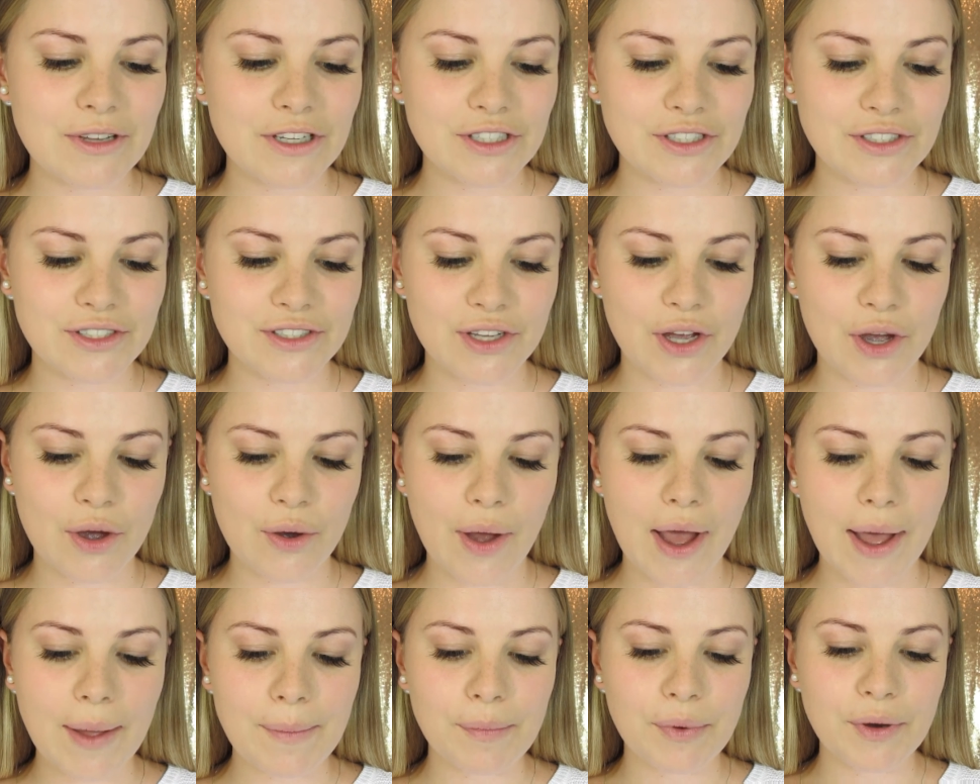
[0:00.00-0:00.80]

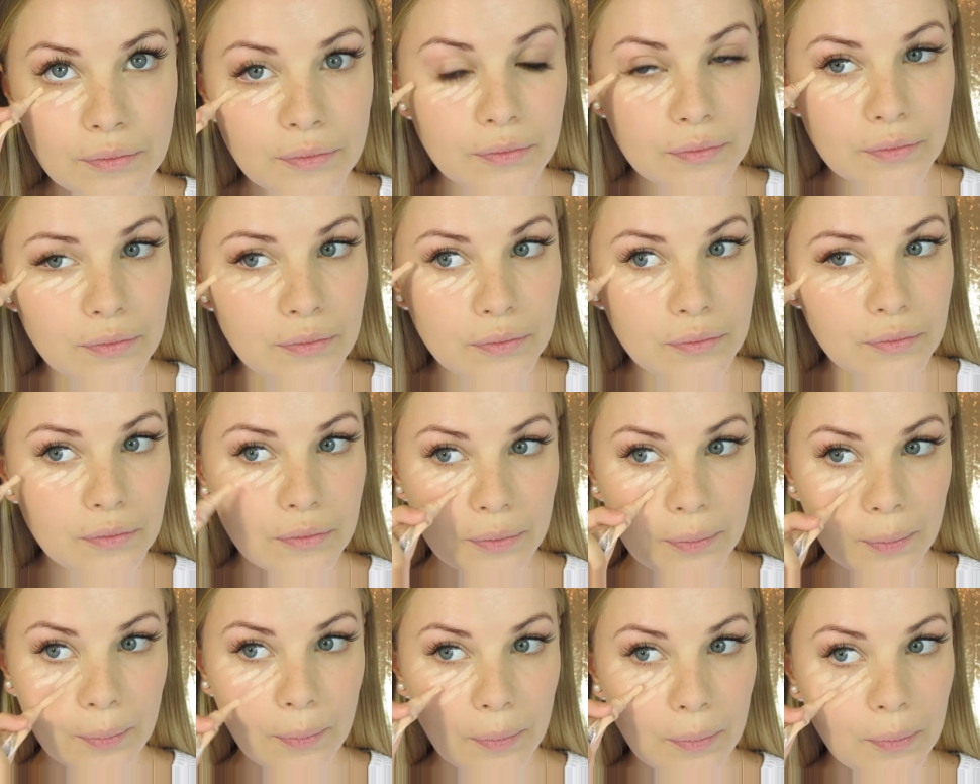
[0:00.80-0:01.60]
So I put a little
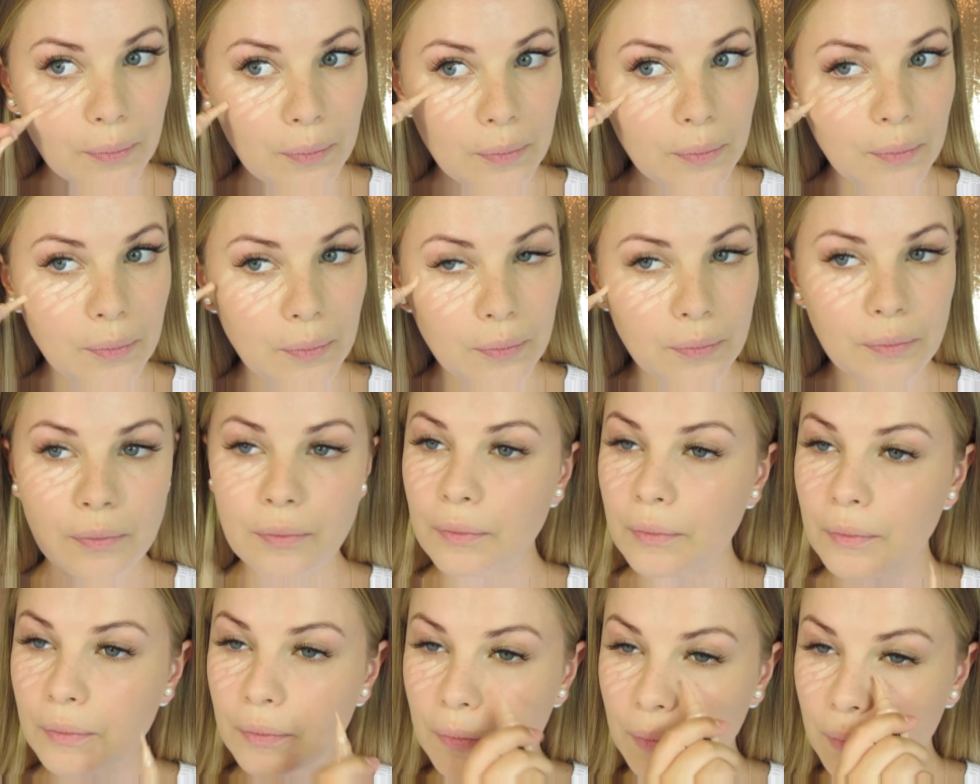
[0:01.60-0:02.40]
bit of each of
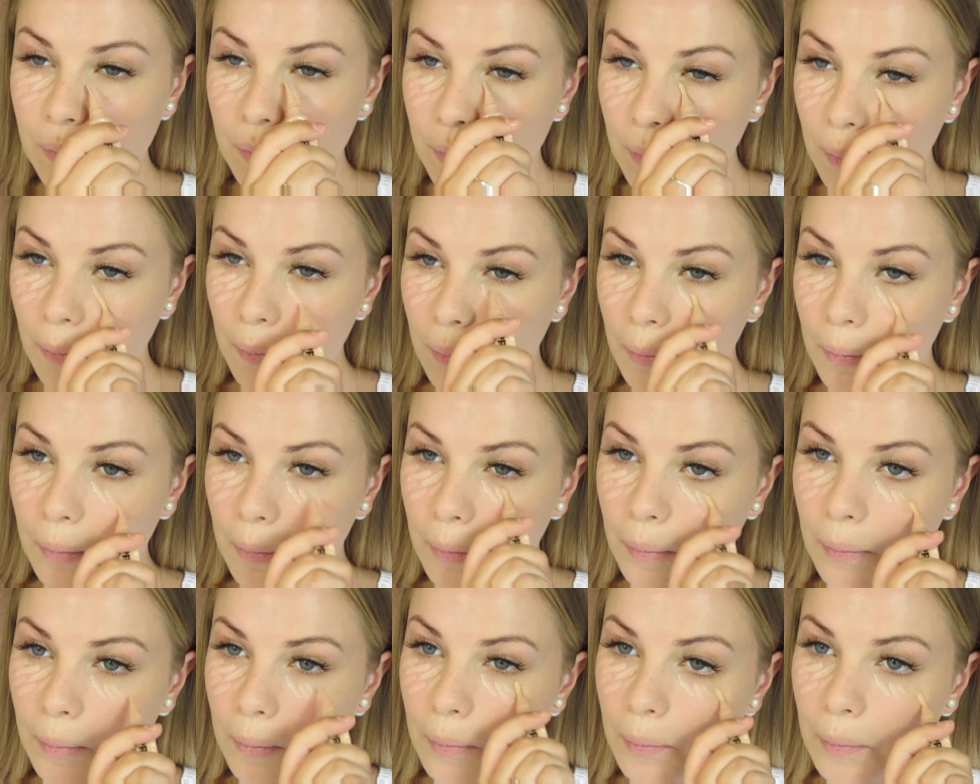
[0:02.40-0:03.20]
this.
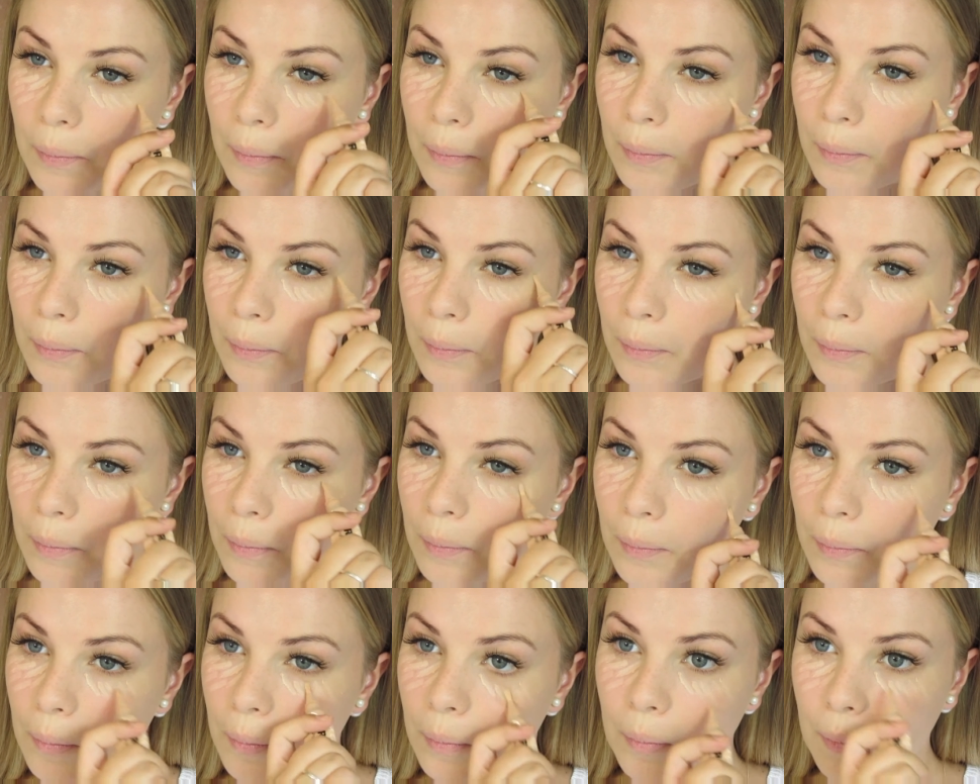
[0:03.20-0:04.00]
The MAC
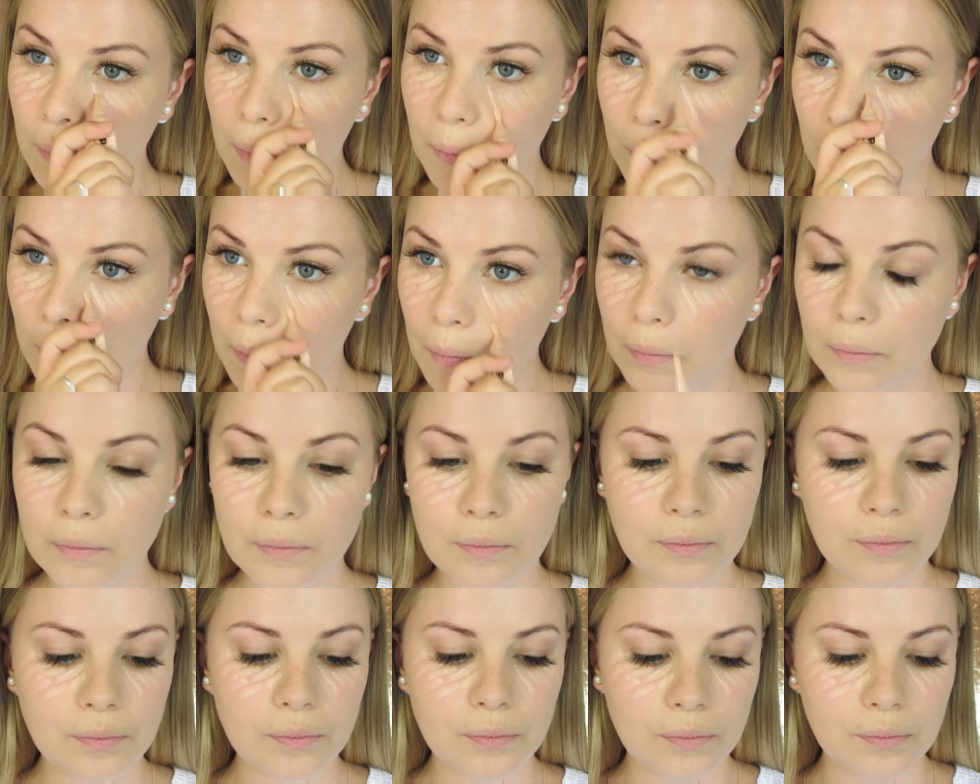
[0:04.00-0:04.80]
is a little bit more
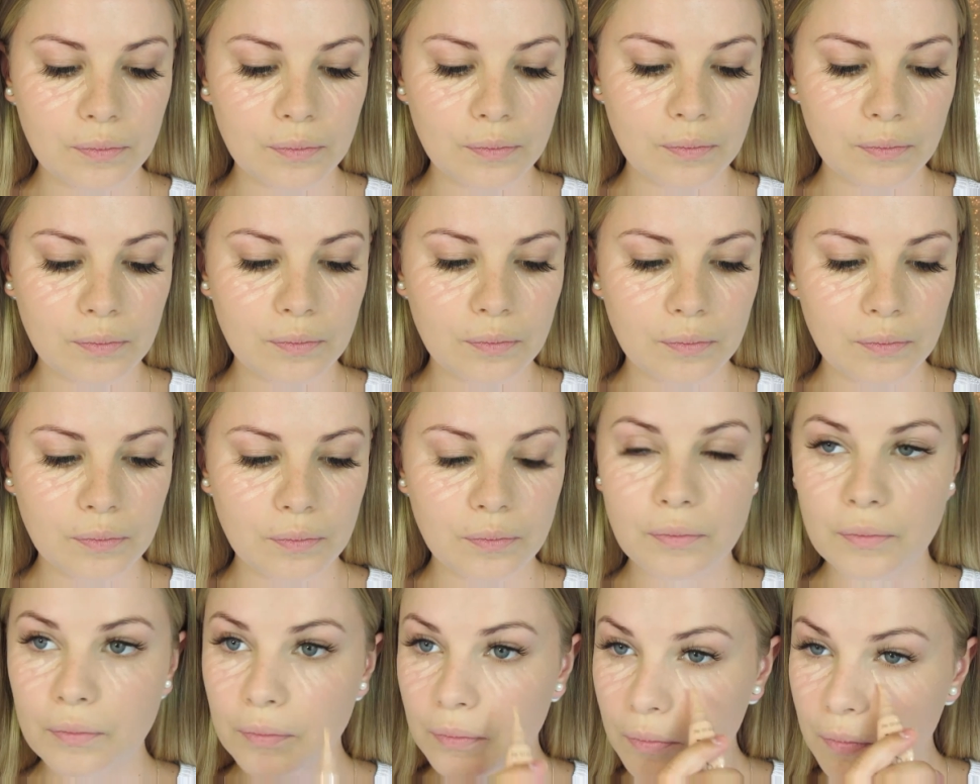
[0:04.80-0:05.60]
sheer
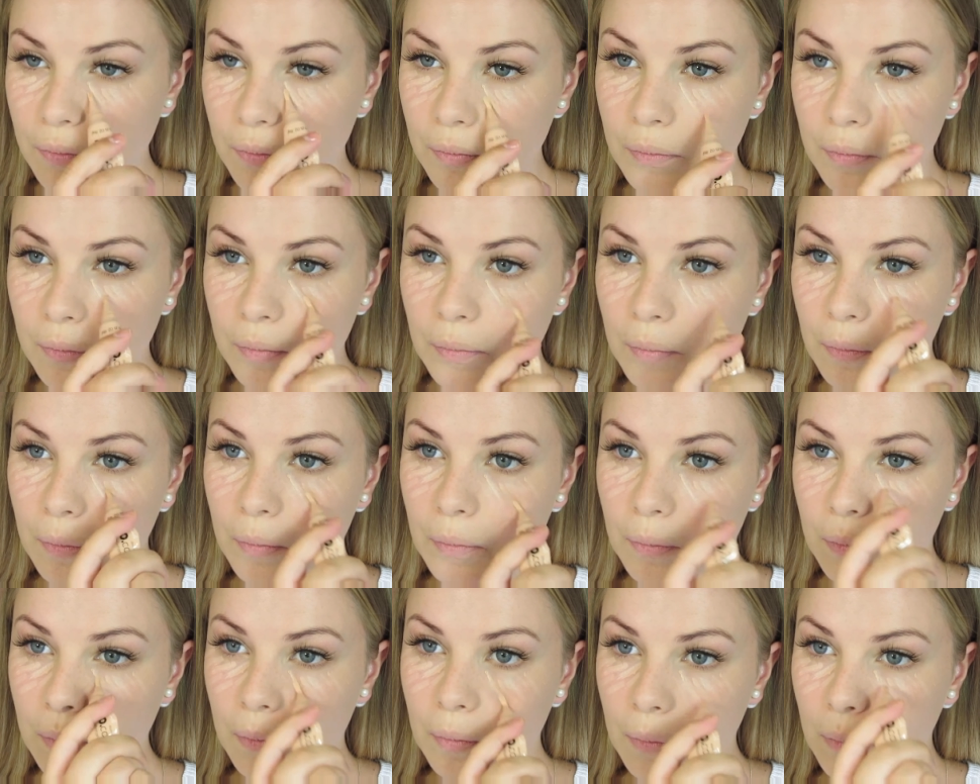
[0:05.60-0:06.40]
and the
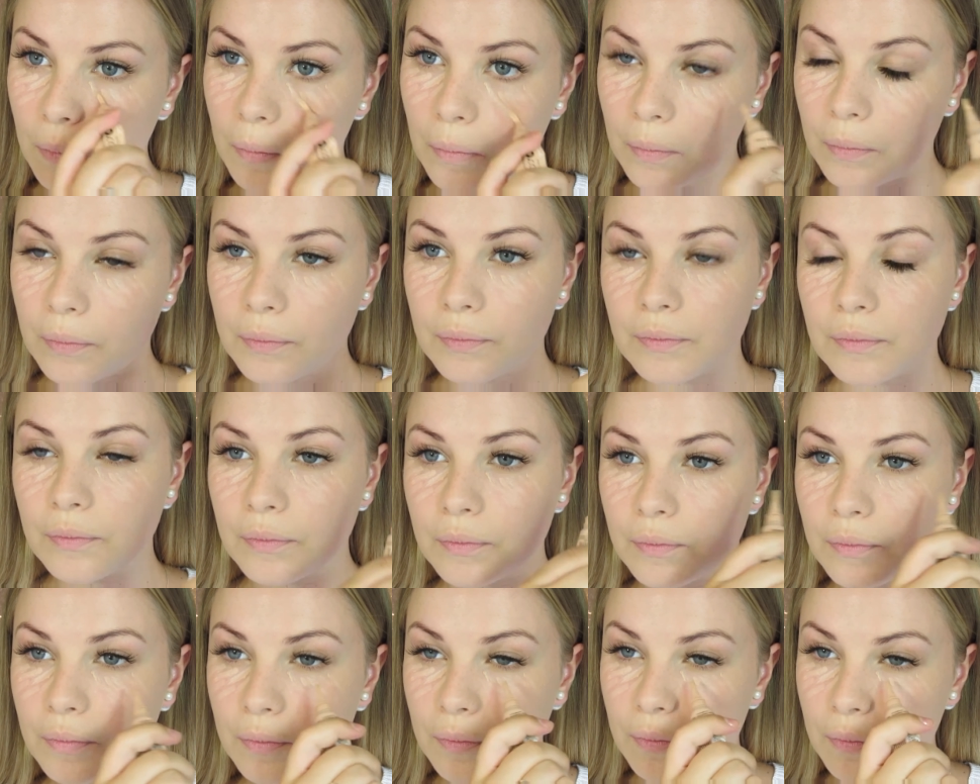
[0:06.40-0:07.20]
LA Girl is a little bit
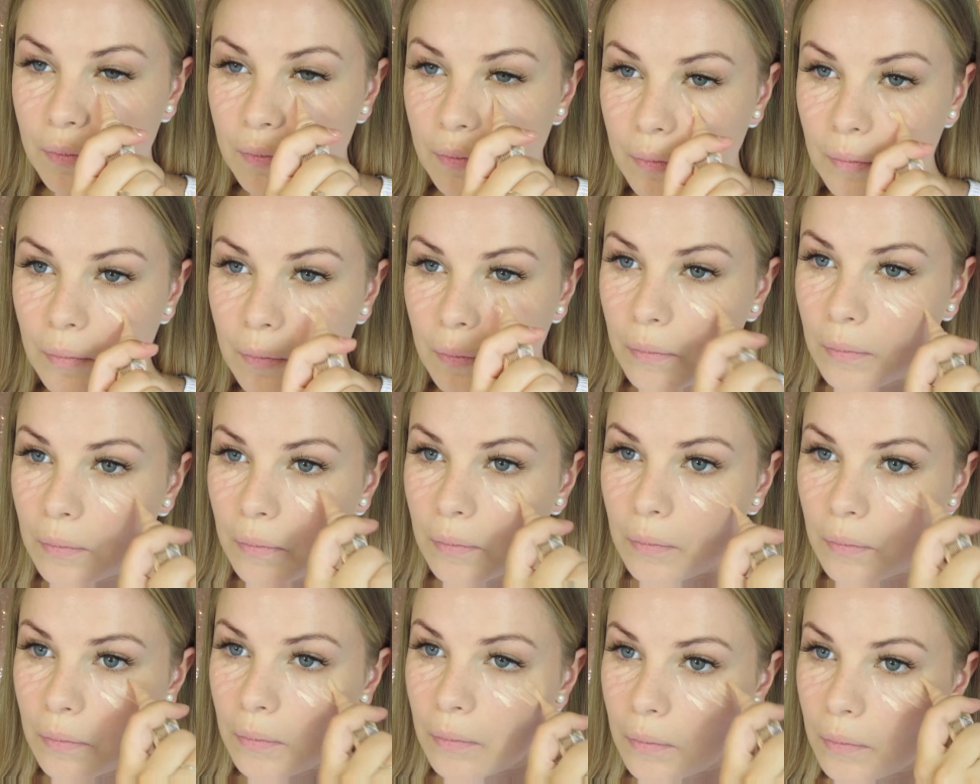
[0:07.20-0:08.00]
more full
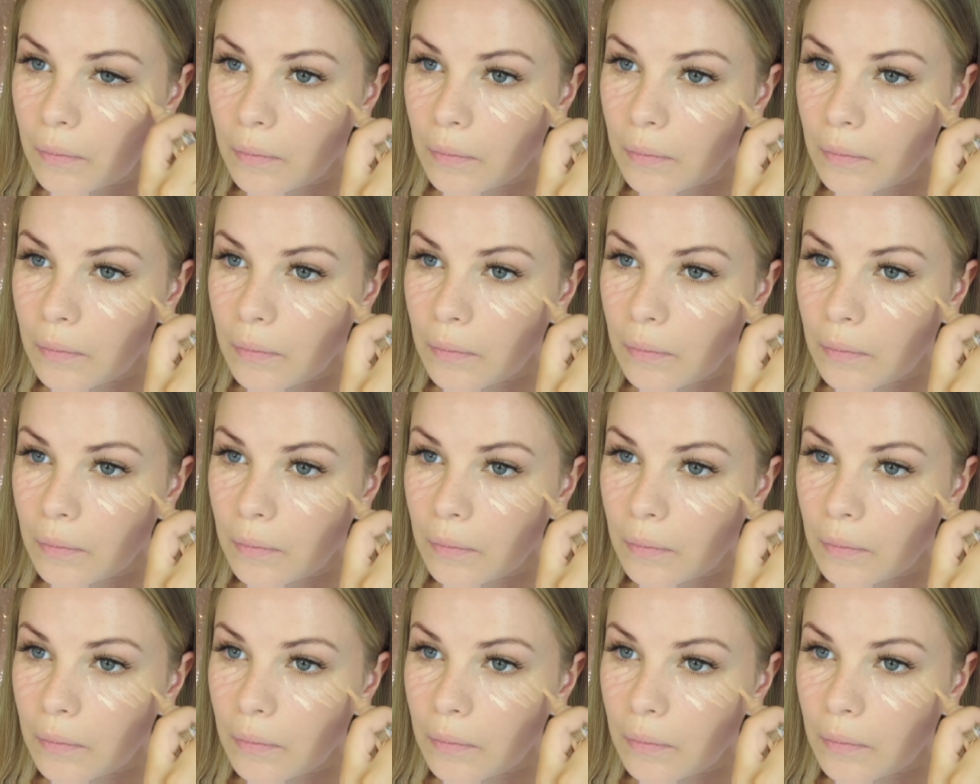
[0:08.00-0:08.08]
coverage.